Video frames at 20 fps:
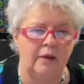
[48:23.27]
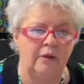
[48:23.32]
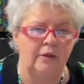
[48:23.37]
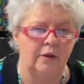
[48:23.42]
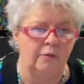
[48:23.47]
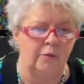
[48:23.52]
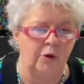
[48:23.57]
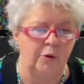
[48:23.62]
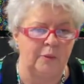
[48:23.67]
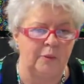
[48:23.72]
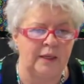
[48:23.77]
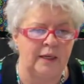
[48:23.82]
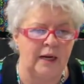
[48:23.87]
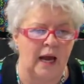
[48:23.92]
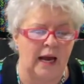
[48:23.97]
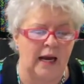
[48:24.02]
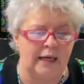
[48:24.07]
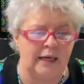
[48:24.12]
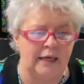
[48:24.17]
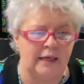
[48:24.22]
the Ruby
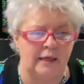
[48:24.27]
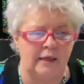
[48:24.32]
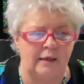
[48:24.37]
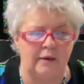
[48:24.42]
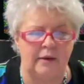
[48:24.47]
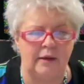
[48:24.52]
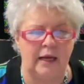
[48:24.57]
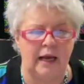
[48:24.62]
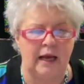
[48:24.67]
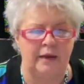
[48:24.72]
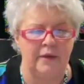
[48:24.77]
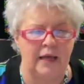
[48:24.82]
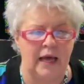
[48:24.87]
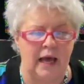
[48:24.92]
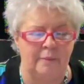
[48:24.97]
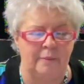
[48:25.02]
90 and the